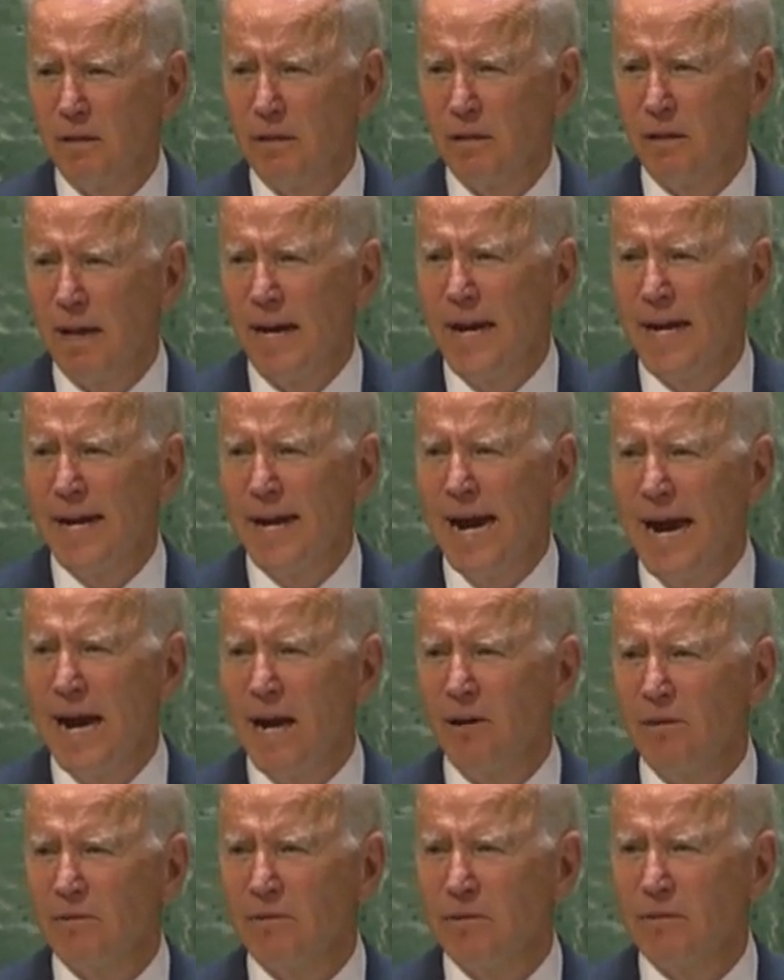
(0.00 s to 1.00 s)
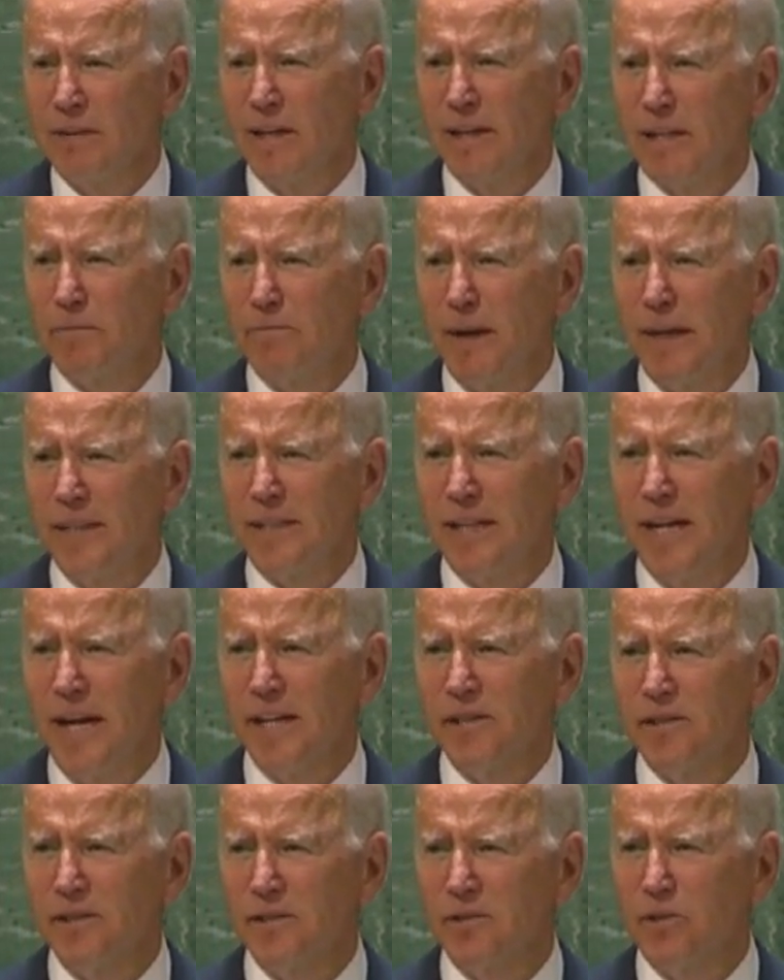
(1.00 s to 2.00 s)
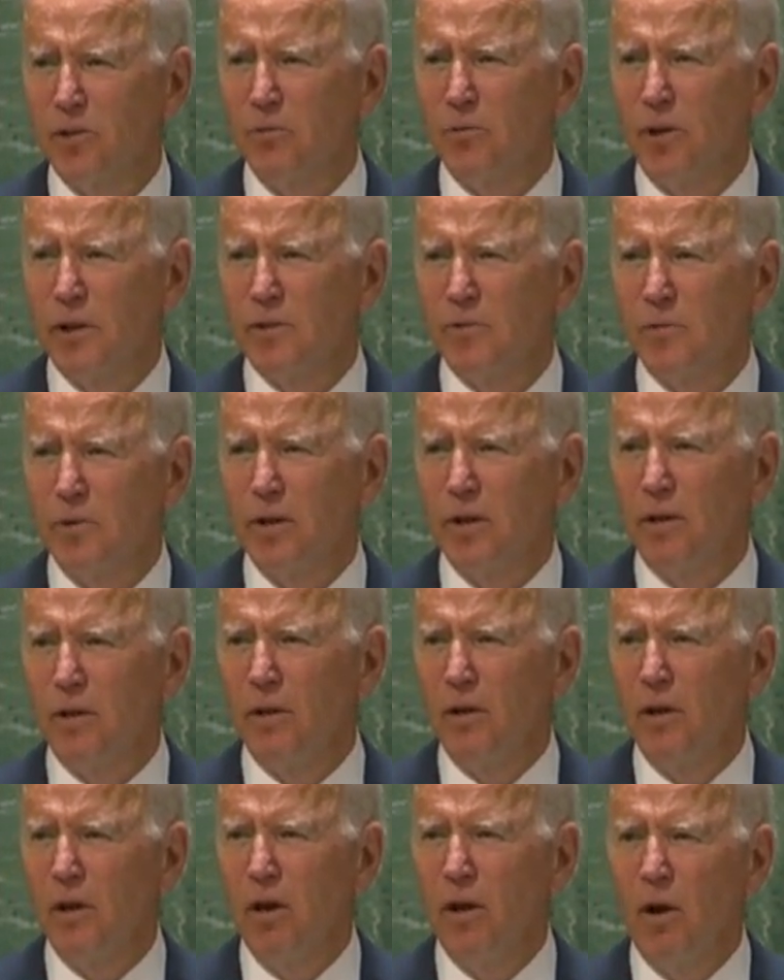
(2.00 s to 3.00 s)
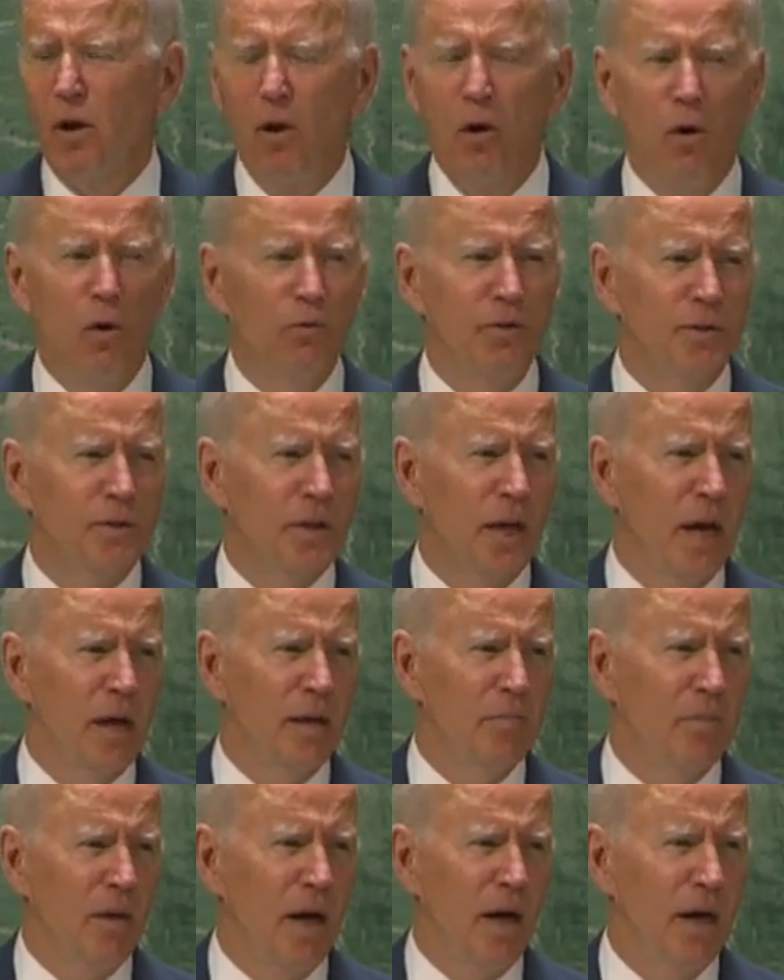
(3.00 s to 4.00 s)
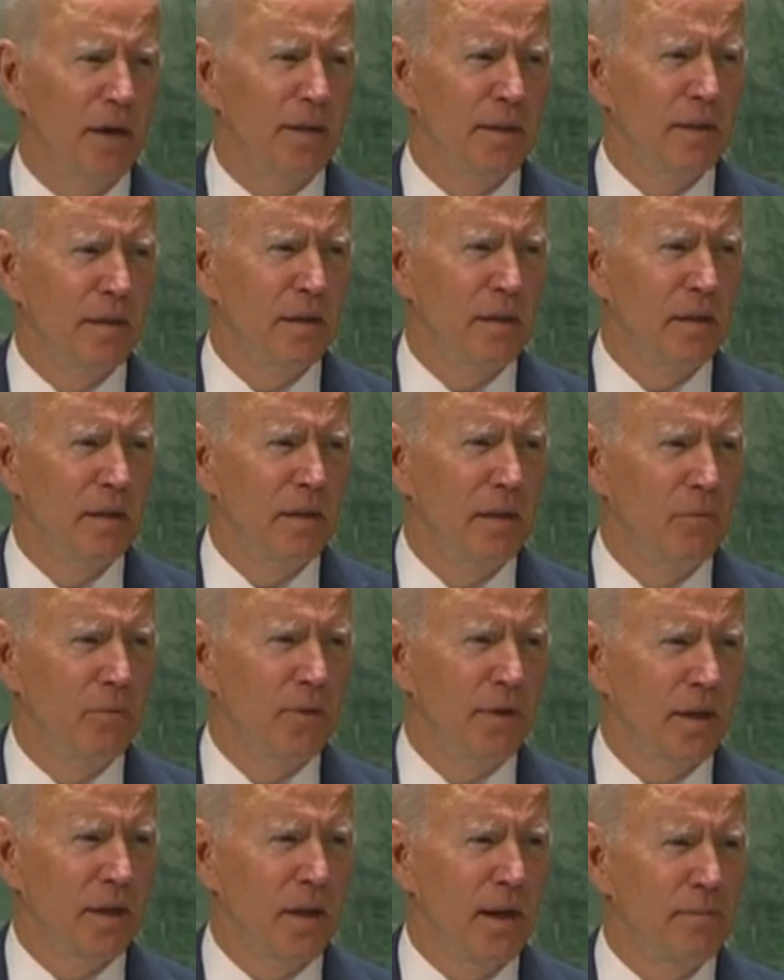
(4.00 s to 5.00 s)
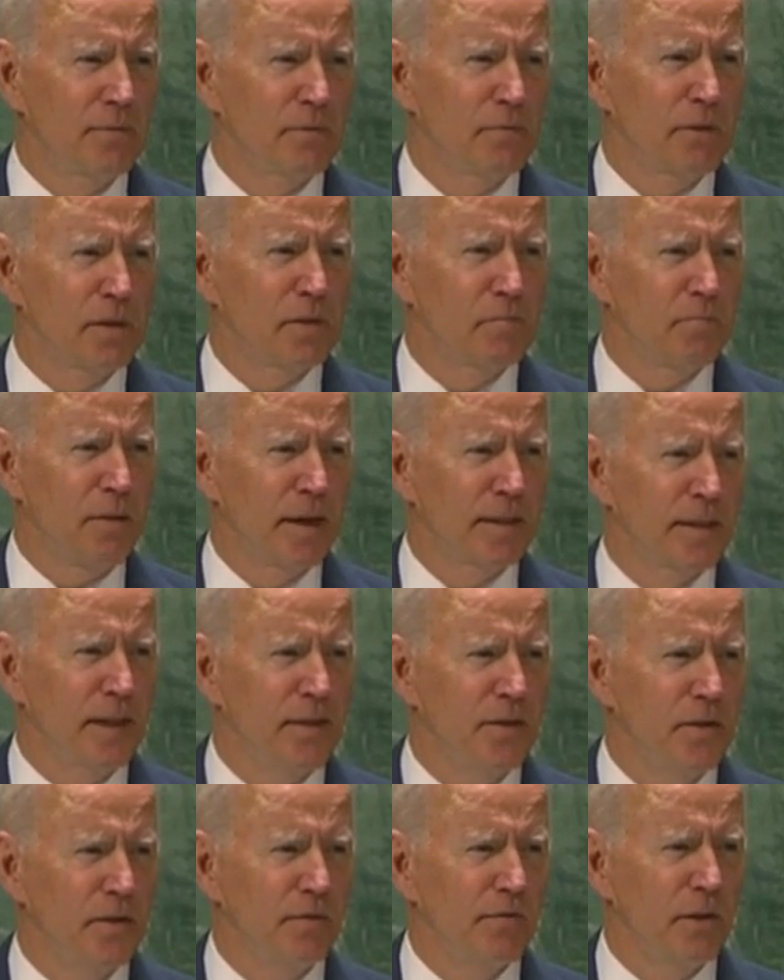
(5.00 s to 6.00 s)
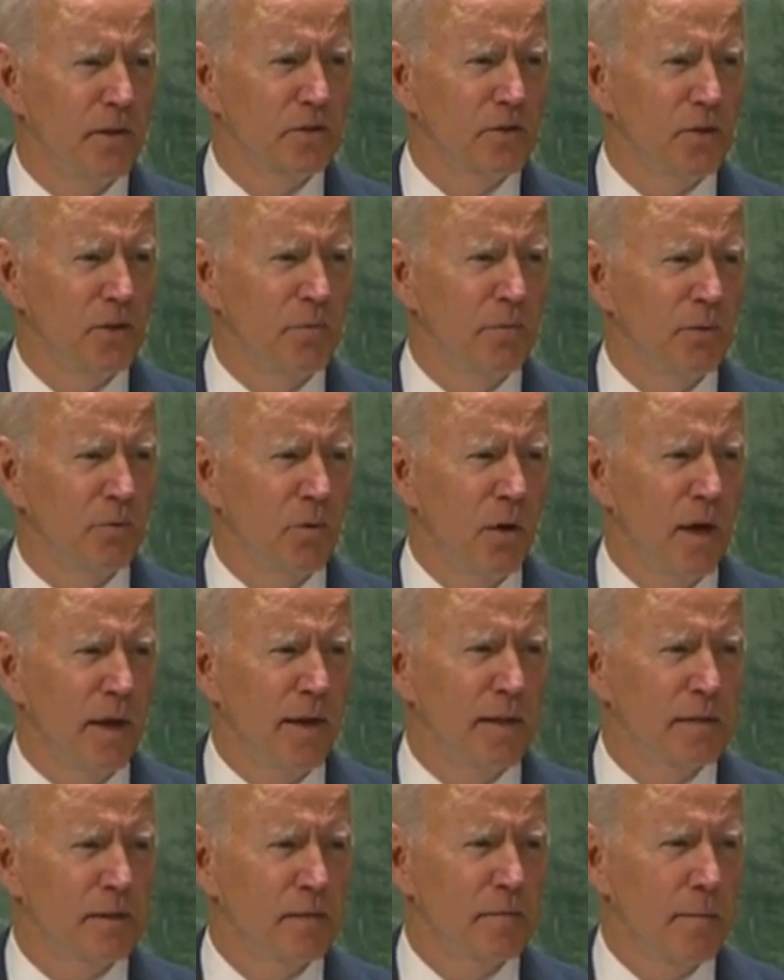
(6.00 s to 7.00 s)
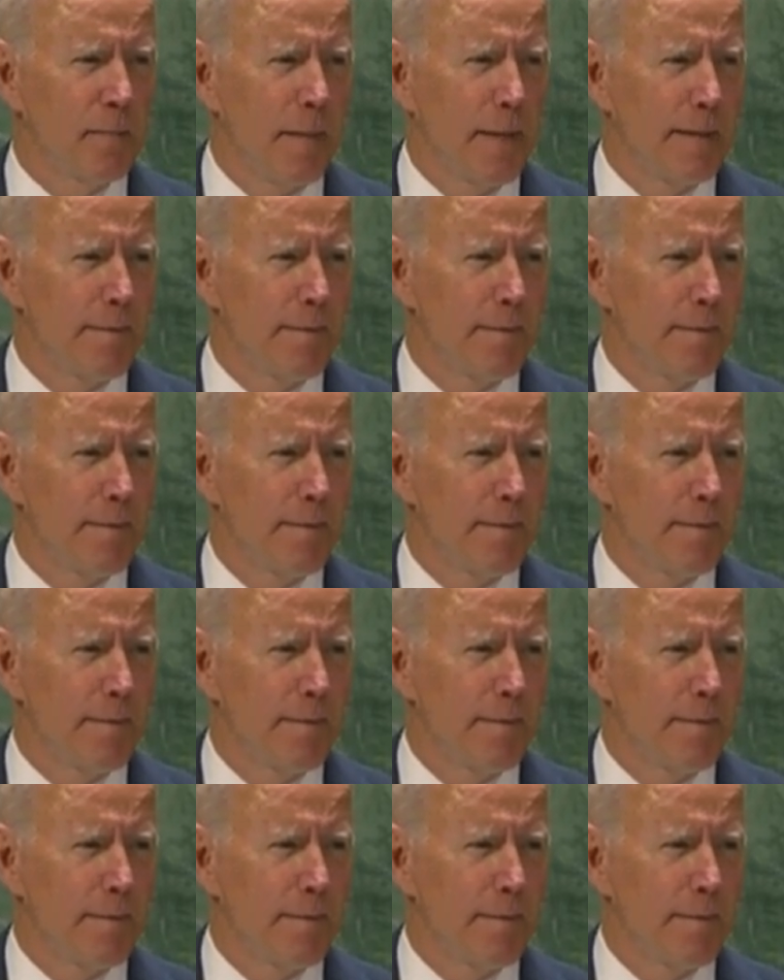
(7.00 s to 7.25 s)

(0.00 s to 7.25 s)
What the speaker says: laying out the expectations to which we'll hold the Taliban when it comes to respecting universal human rights.